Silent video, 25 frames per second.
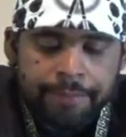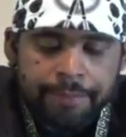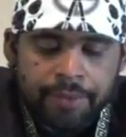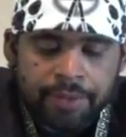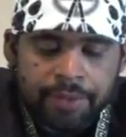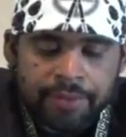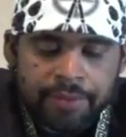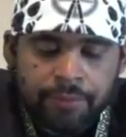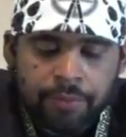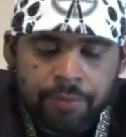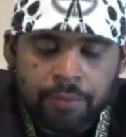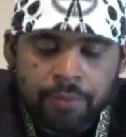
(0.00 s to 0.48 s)

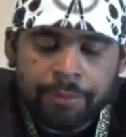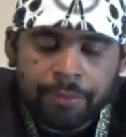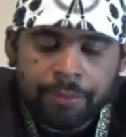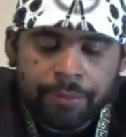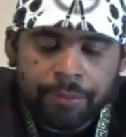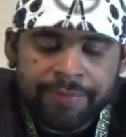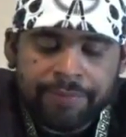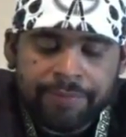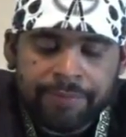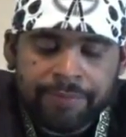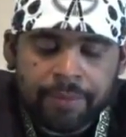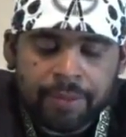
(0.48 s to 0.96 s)
Verse
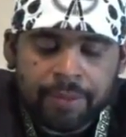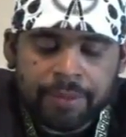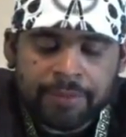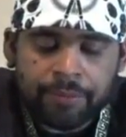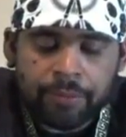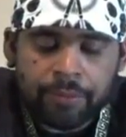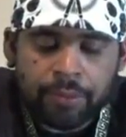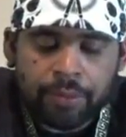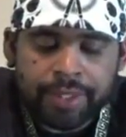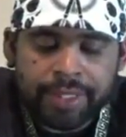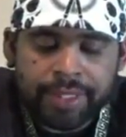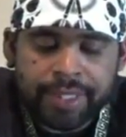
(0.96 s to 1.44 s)
4, I'm going to read
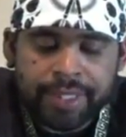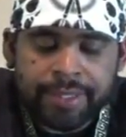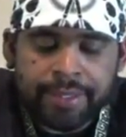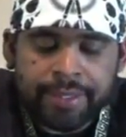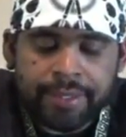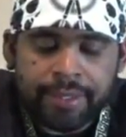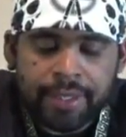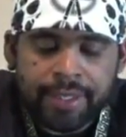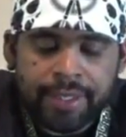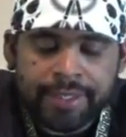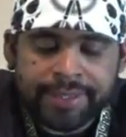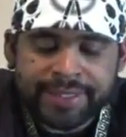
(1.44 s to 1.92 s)
verse 4
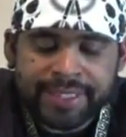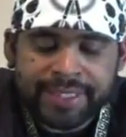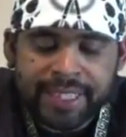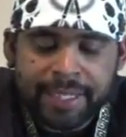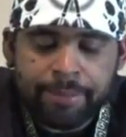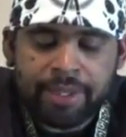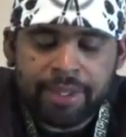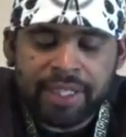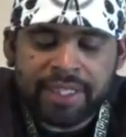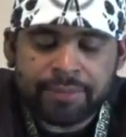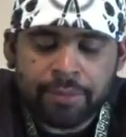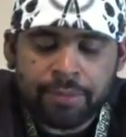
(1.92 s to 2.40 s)
again.
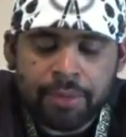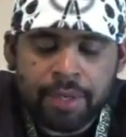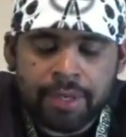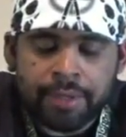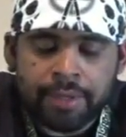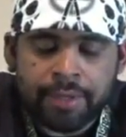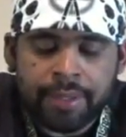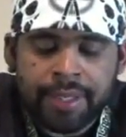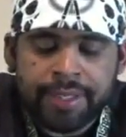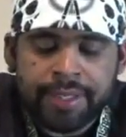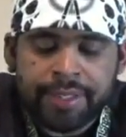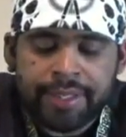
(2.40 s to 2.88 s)
Unstable as
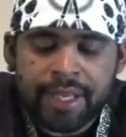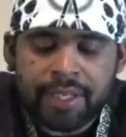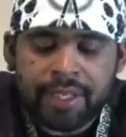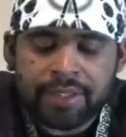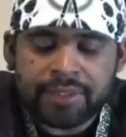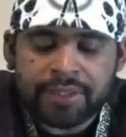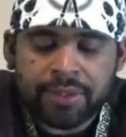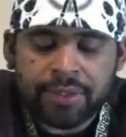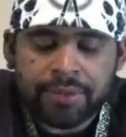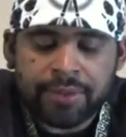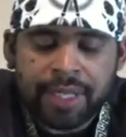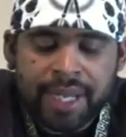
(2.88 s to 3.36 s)
water,
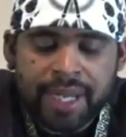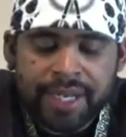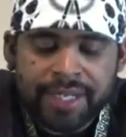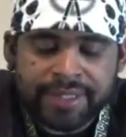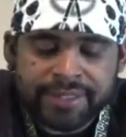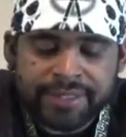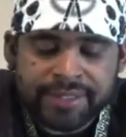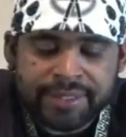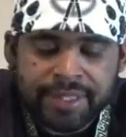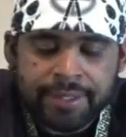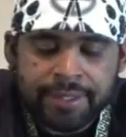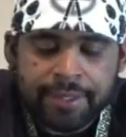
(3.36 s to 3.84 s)
thou shalt
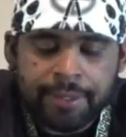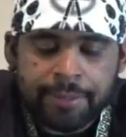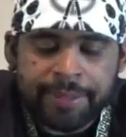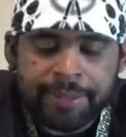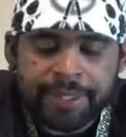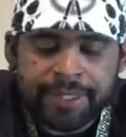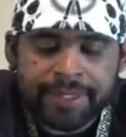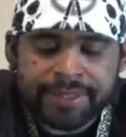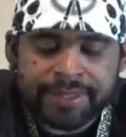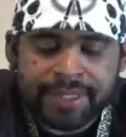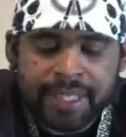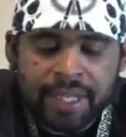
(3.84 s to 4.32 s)
not
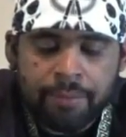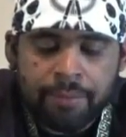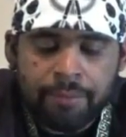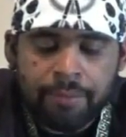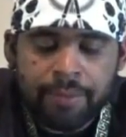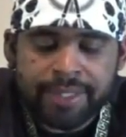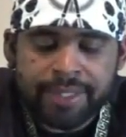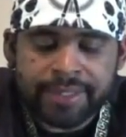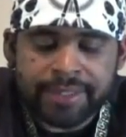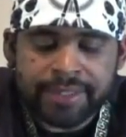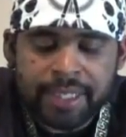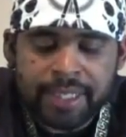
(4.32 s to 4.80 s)
excel, because
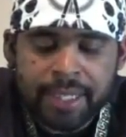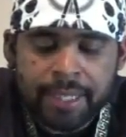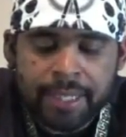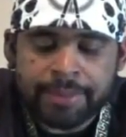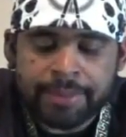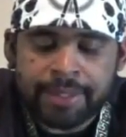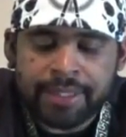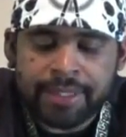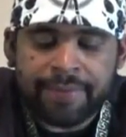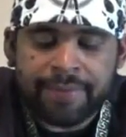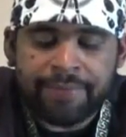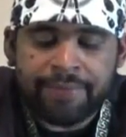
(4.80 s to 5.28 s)
thou
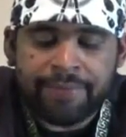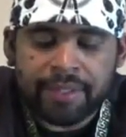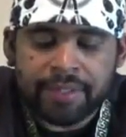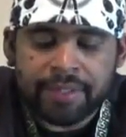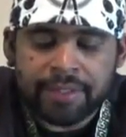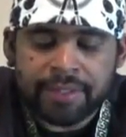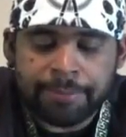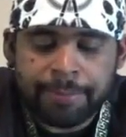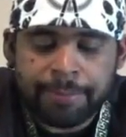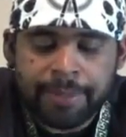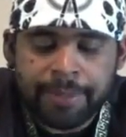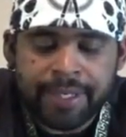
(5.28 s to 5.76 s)
wentest up to thy
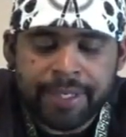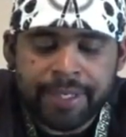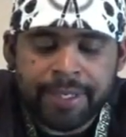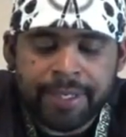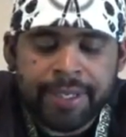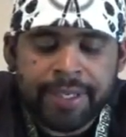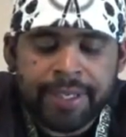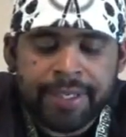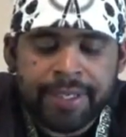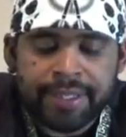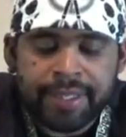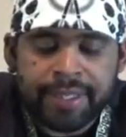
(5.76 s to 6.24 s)
father's
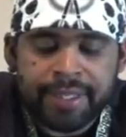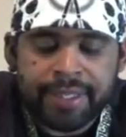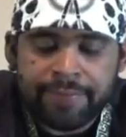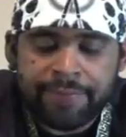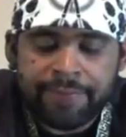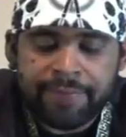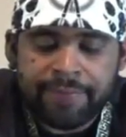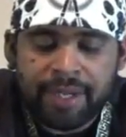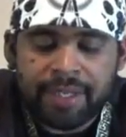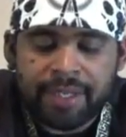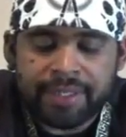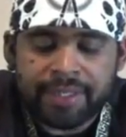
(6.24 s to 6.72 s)
bed,
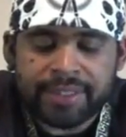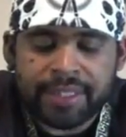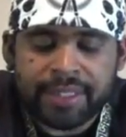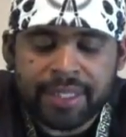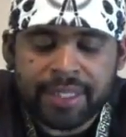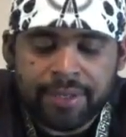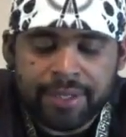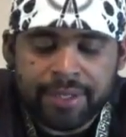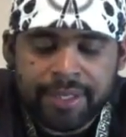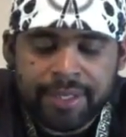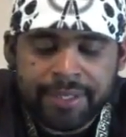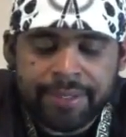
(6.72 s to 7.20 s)
then
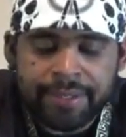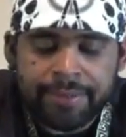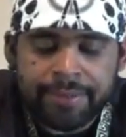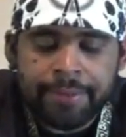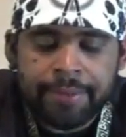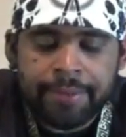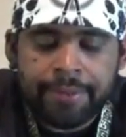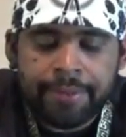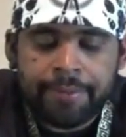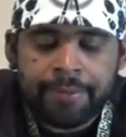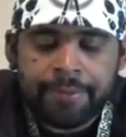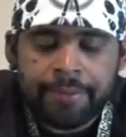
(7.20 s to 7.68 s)
defilest thou
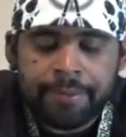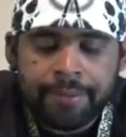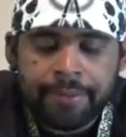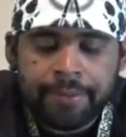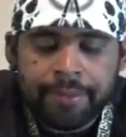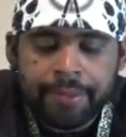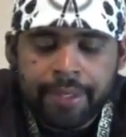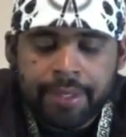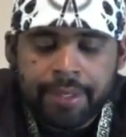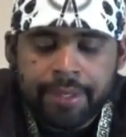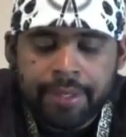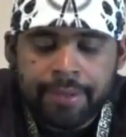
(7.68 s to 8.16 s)
it,
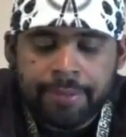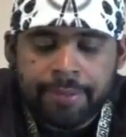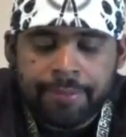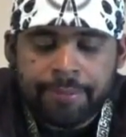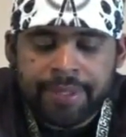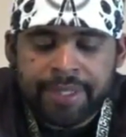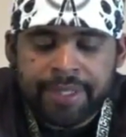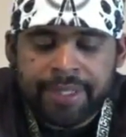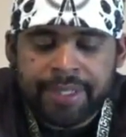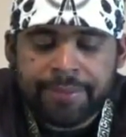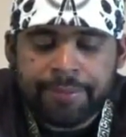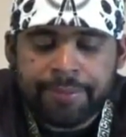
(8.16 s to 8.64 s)

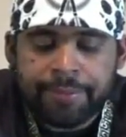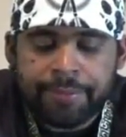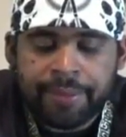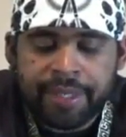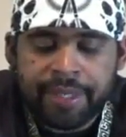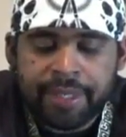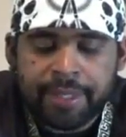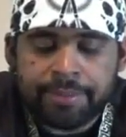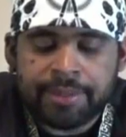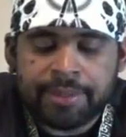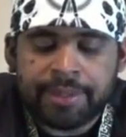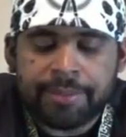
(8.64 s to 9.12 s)
when
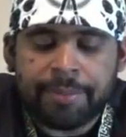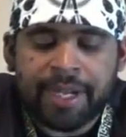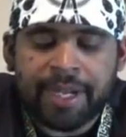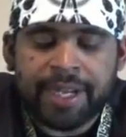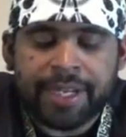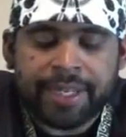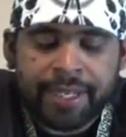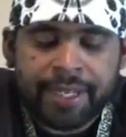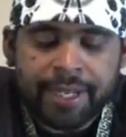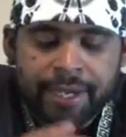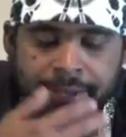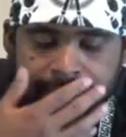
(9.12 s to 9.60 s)
he went up
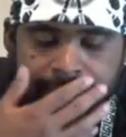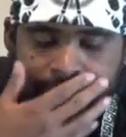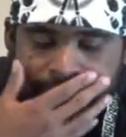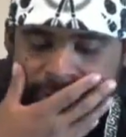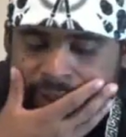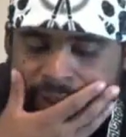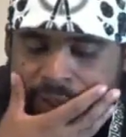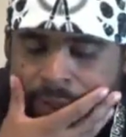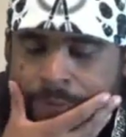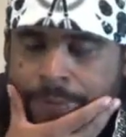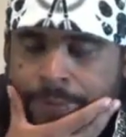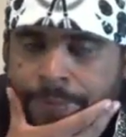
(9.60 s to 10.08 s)
to my
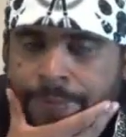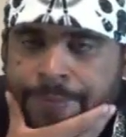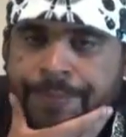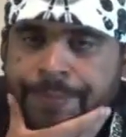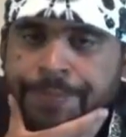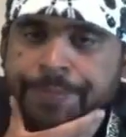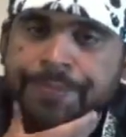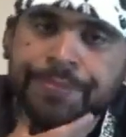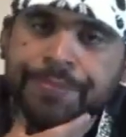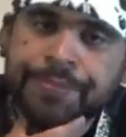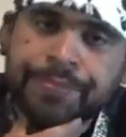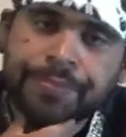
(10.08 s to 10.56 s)
couch.
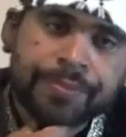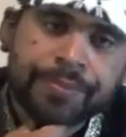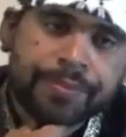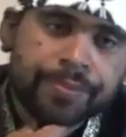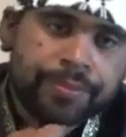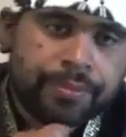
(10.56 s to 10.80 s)
So,